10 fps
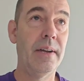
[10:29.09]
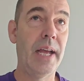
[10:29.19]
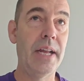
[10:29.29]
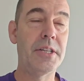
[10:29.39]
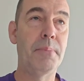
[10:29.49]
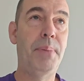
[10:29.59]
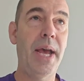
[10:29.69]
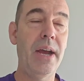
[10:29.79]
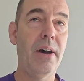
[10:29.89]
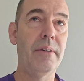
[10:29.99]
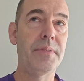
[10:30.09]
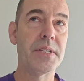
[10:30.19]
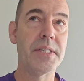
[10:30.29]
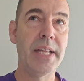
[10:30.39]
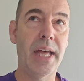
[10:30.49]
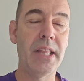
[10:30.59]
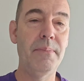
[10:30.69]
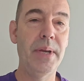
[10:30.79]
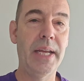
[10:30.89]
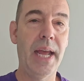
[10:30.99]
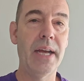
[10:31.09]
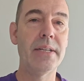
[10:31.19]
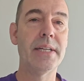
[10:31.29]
And to pay off this debt, they began